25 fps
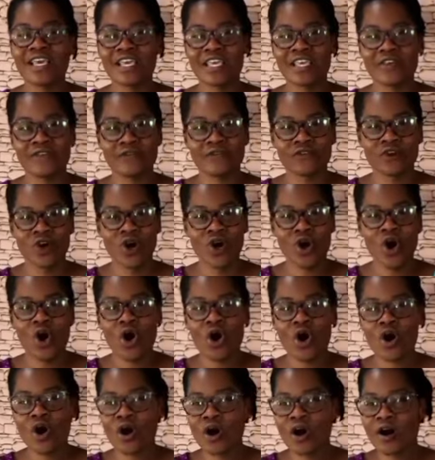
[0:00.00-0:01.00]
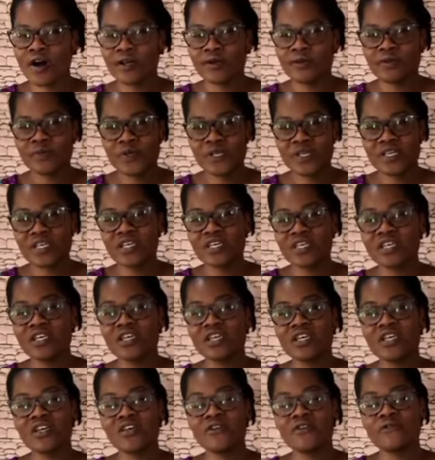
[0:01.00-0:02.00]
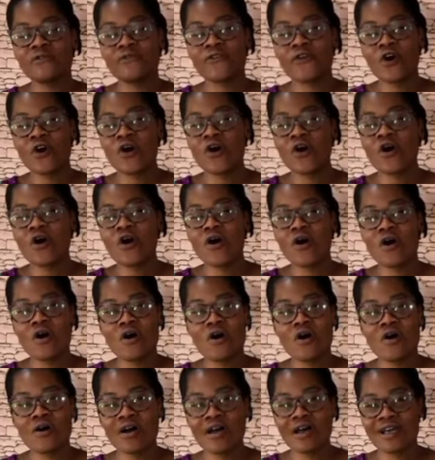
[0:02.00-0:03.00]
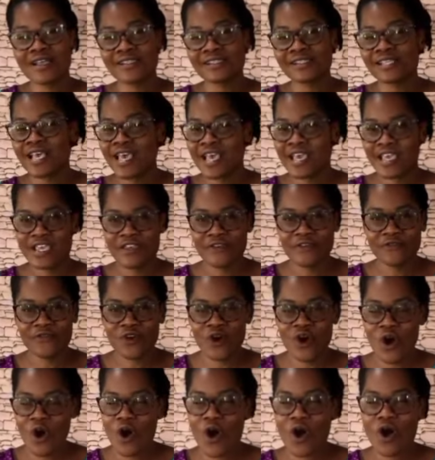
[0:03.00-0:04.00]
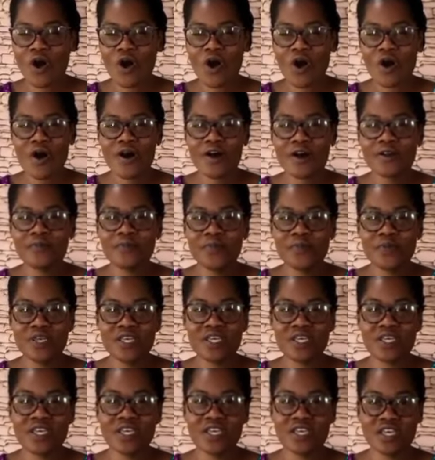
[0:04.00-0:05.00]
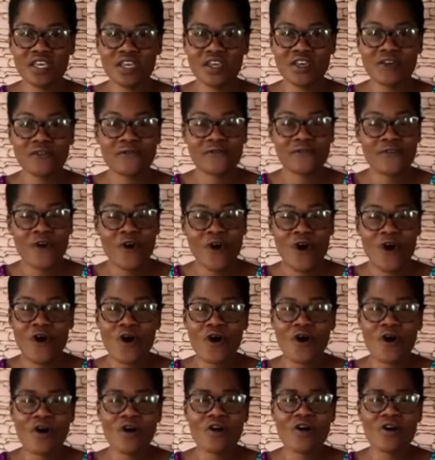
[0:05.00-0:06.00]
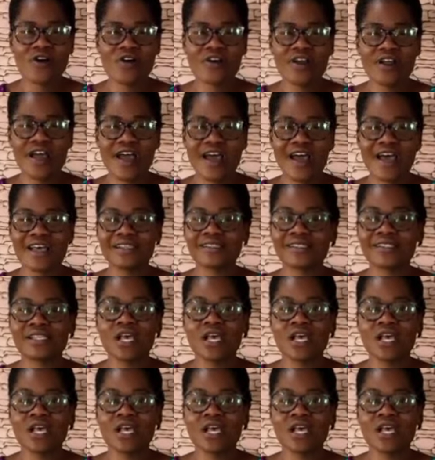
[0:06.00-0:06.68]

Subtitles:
if God be for us, if God be for us,